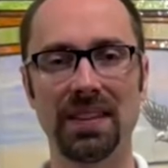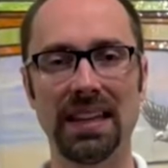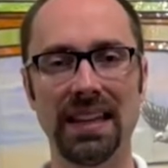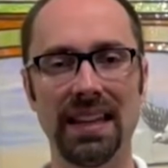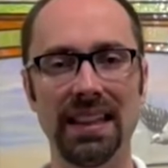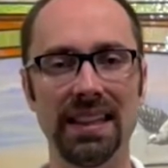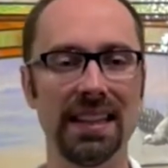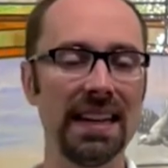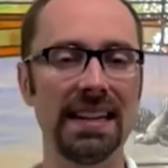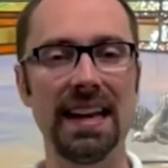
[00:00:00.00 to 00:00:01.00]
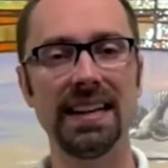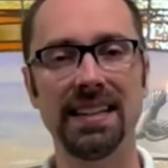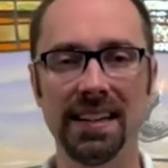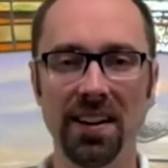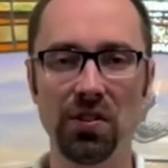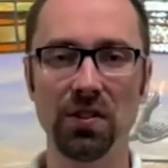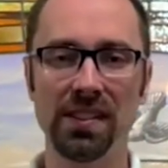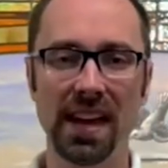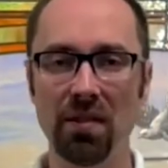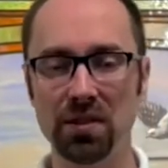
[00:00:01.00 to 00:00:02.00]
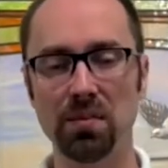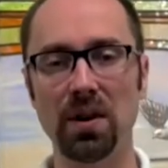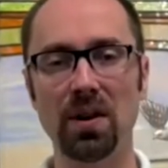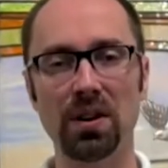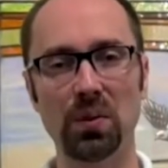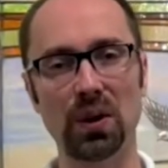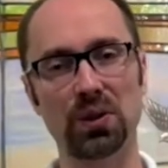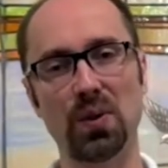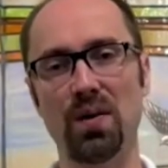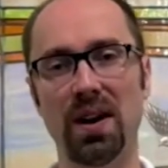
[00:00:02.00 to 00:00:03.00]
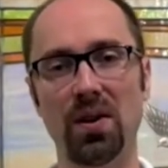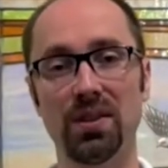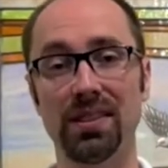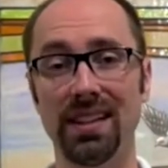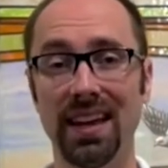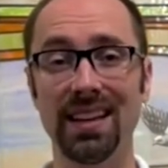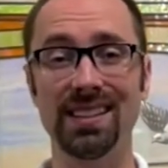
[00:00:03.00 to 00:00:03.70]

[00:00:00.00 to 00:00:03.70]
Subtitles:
In the late 1800s, the average American worked 12 hours a day,